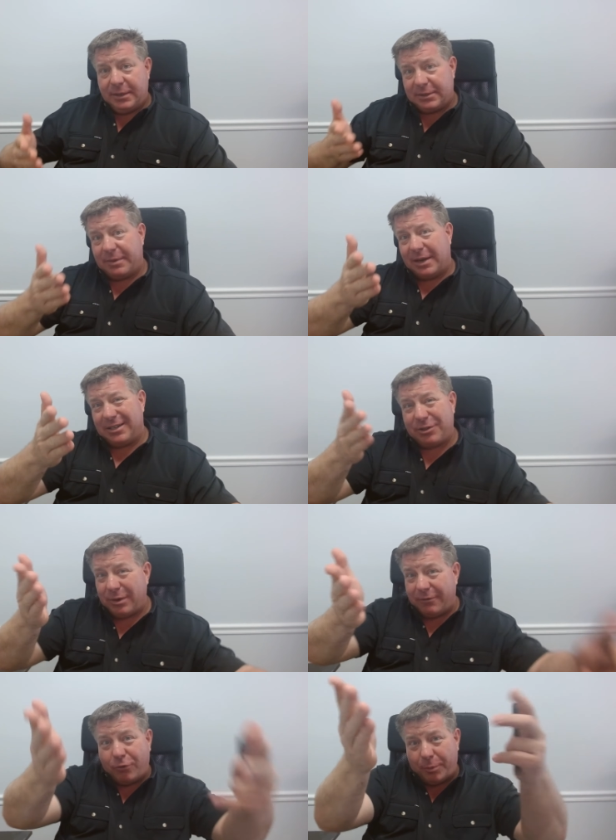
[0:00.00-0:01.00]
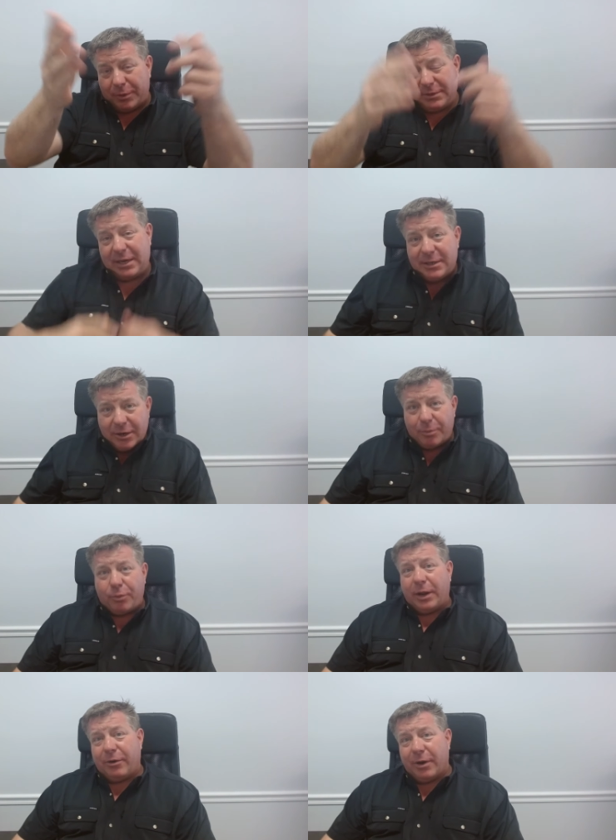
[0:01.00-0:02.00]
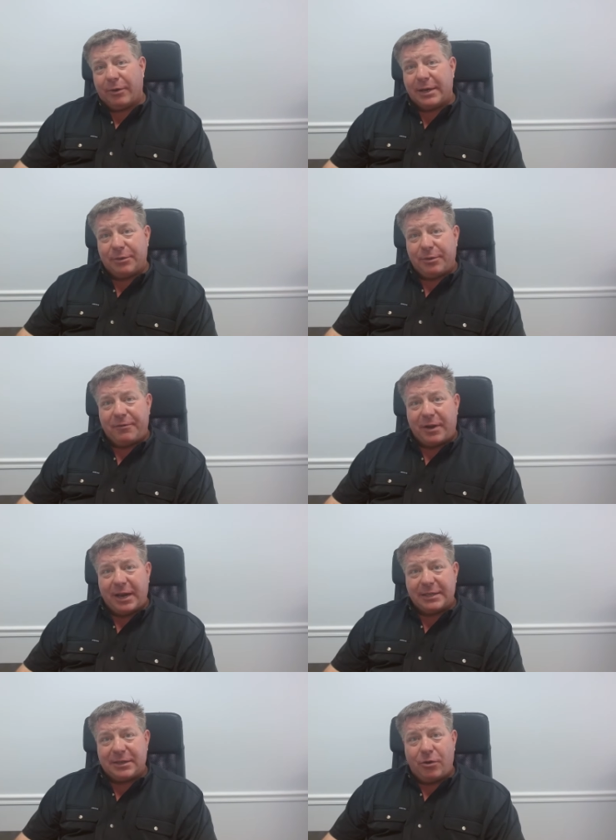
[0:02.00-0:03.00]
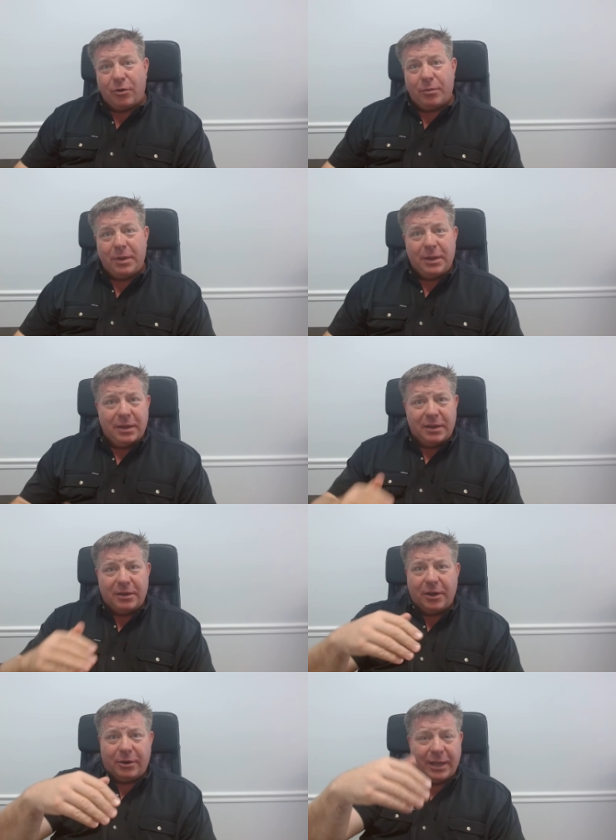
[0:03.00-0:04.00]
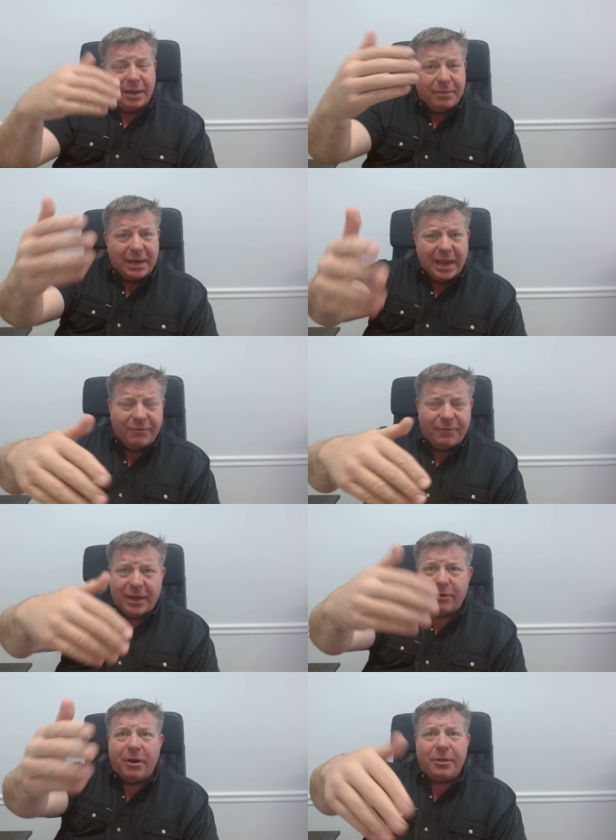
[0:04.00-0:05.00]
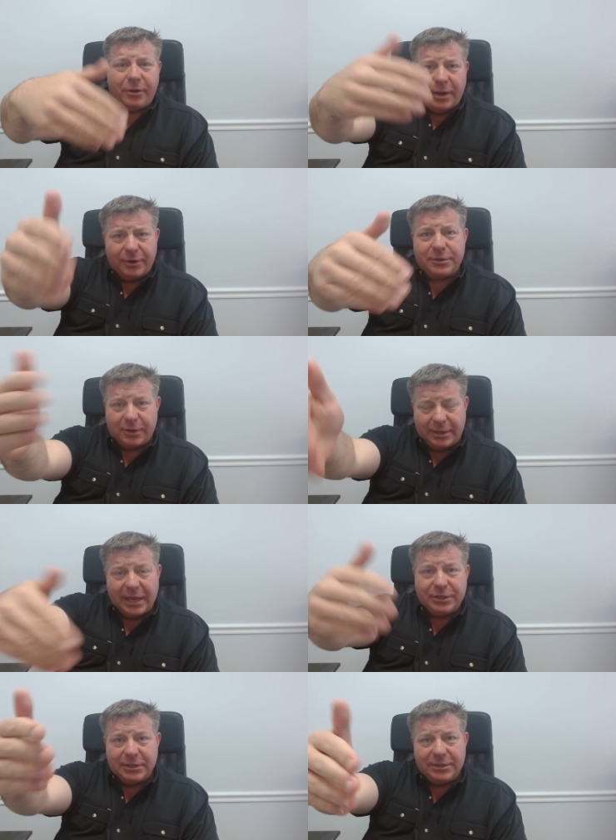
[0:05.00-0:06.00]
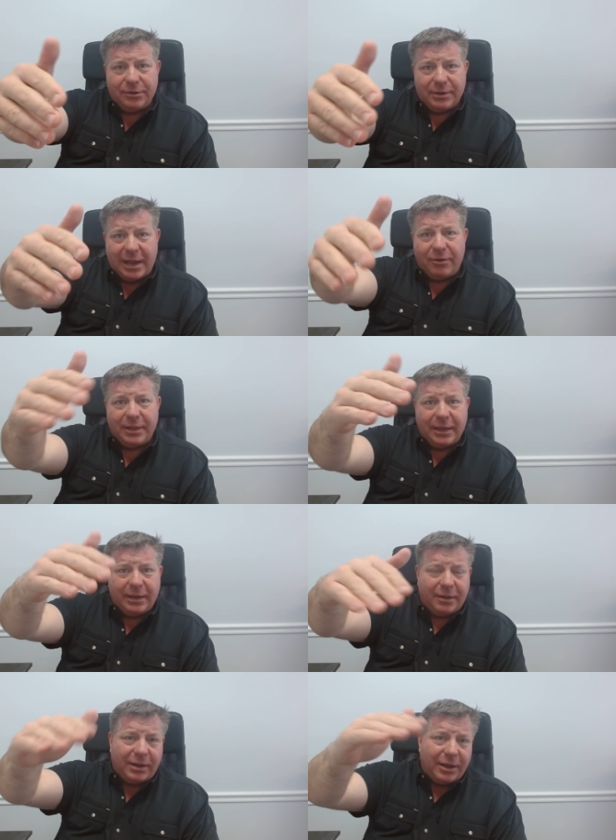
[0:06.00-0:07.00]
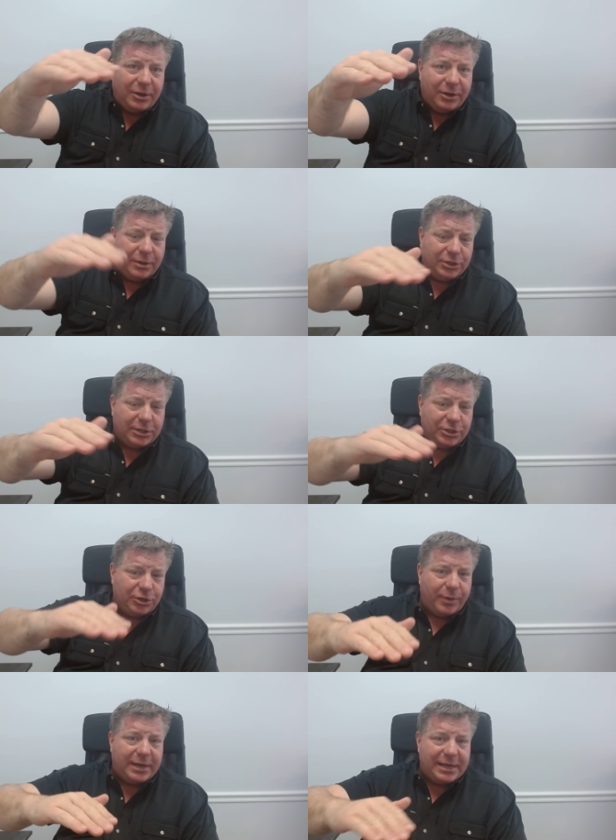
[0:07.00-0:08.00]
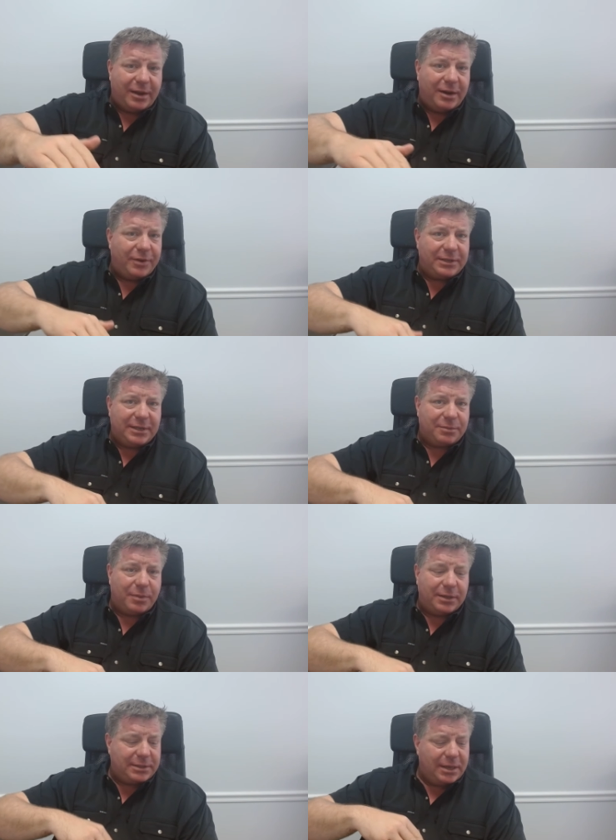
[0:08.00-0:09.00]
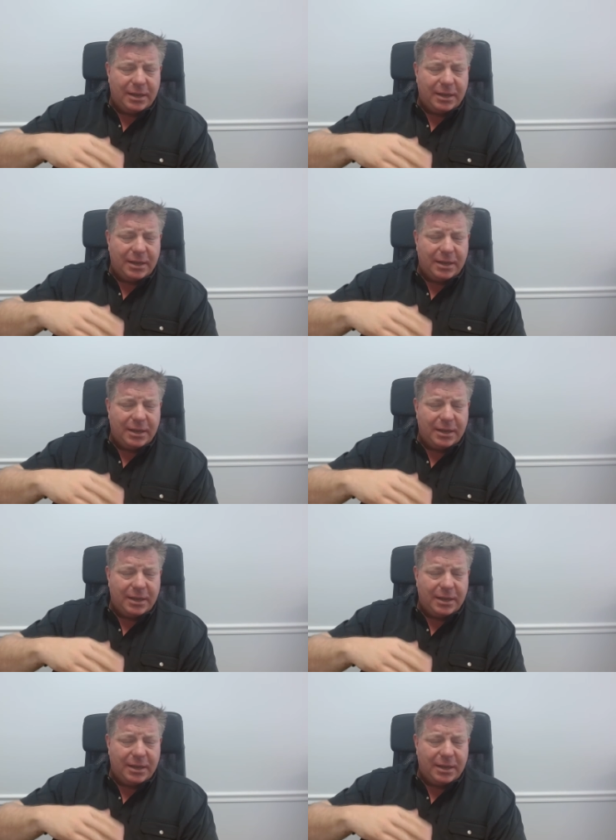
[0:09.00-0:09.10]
sometimes it's three to four percent to your point, Greg, right? To refinance a home, you go to like a Navy Fed or other lenders are catching suit now, and they allow you to adjust your rate down every six months.